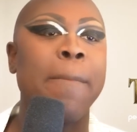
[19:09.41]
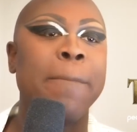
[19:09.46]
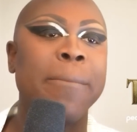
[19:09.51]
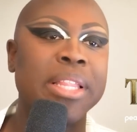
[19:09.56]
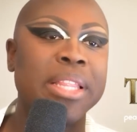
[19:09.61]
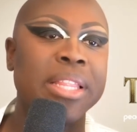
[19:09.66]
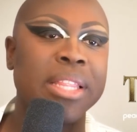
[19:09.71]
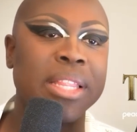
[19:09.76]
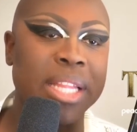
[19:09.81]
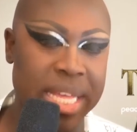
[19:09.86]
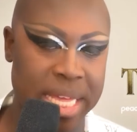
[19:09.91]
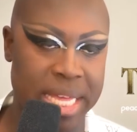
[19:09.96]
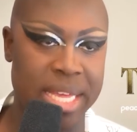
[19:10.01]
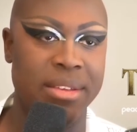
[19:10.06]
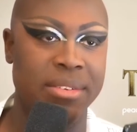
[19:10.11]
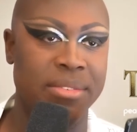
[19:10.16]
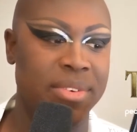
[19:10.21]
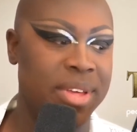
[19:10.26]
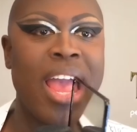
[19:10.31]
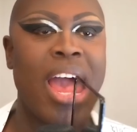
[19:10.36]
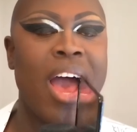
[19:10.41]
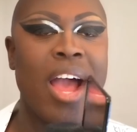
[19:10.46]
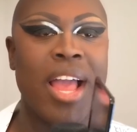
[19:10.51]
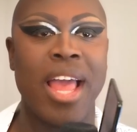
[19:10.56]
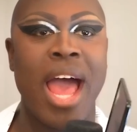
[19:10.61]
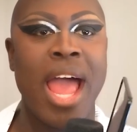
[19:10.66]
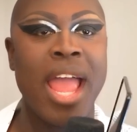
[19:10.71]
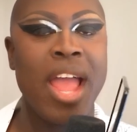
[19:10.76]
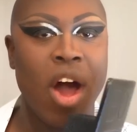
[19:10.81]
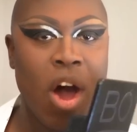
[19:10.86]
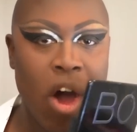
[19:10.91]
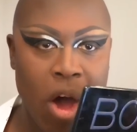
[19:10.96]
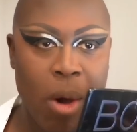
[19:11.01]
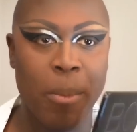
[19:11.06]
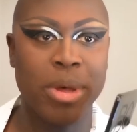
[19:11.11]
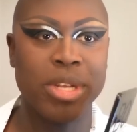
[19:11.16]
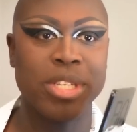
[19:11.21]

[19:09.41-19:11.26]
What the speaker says: believe I almost